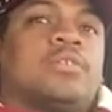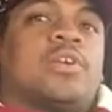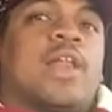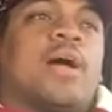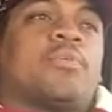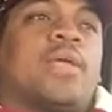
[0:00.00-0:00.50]

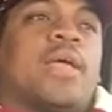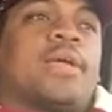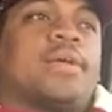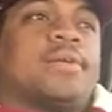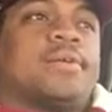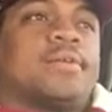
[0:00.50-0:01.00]
So now I'm
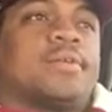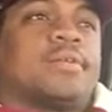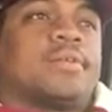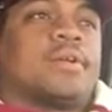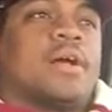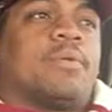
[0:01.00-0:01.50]
thinking,
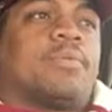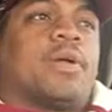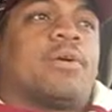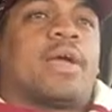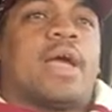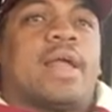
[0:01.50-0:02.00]

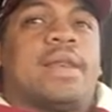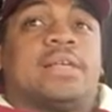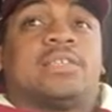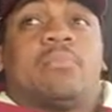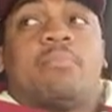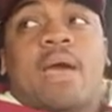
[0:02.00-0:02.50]
okay, I
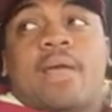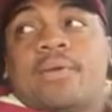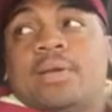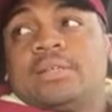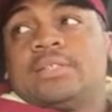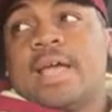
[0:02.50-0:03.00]
need some
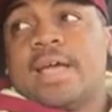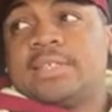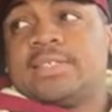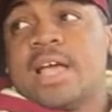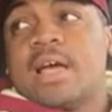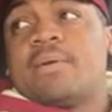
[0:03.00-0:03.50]
batteries
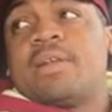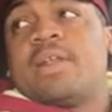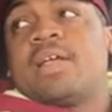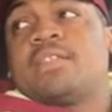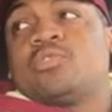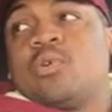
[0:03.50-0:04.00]
ASAP. I need
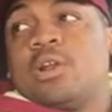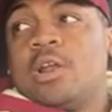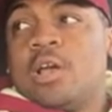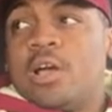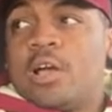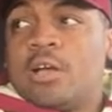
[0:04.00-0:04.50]
to get to a
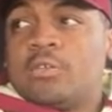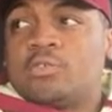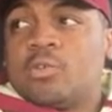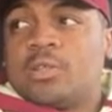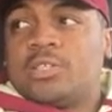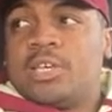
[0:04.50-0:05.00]
Love's
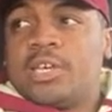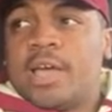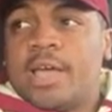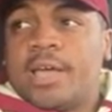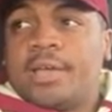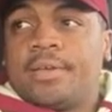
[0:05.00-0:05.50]
or a
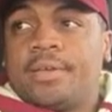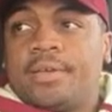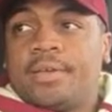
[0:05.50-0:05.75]
TA,